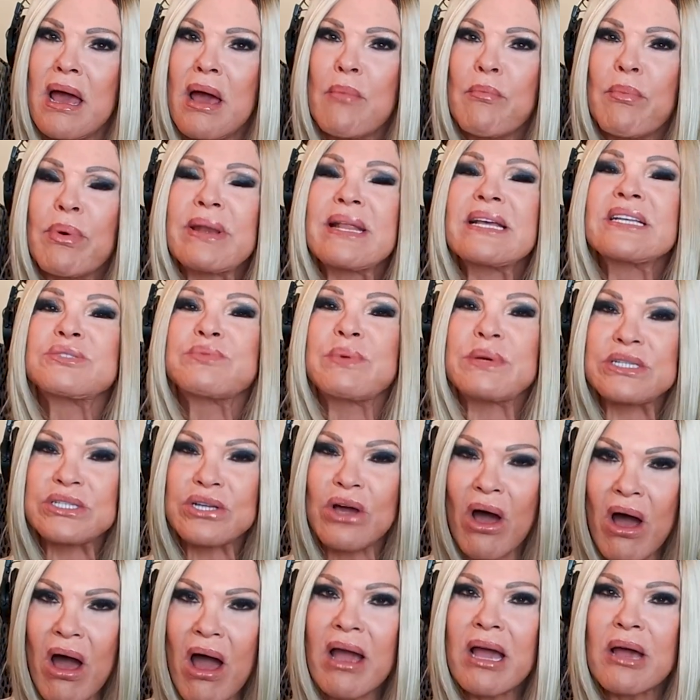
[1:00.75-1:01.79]
But as we
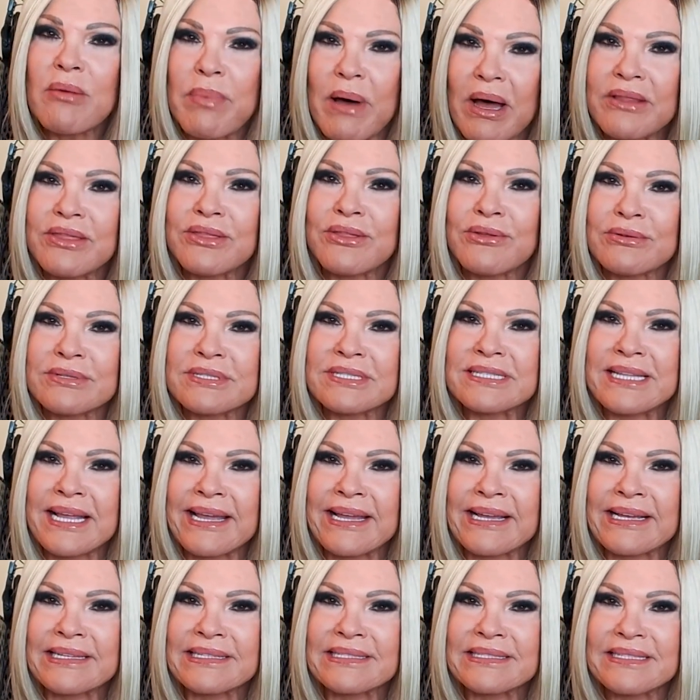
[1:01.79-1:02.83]
talk about those
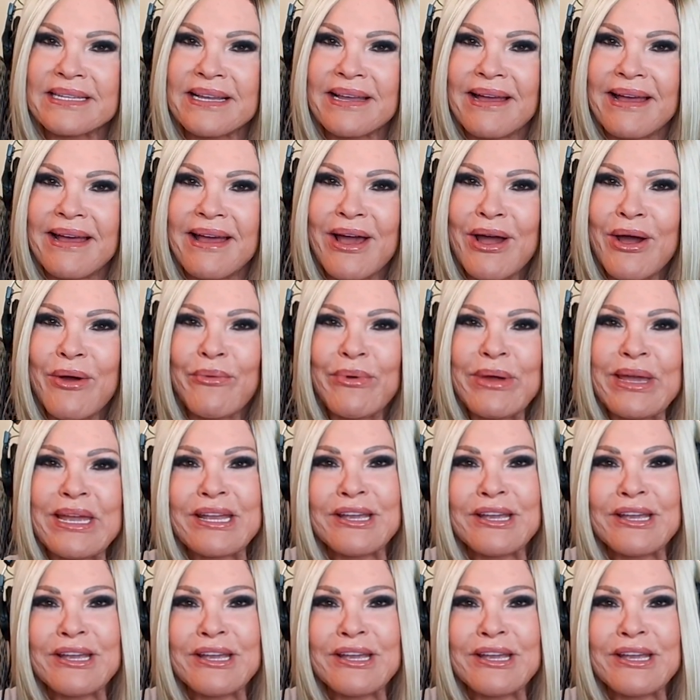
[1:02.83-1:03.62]
things, we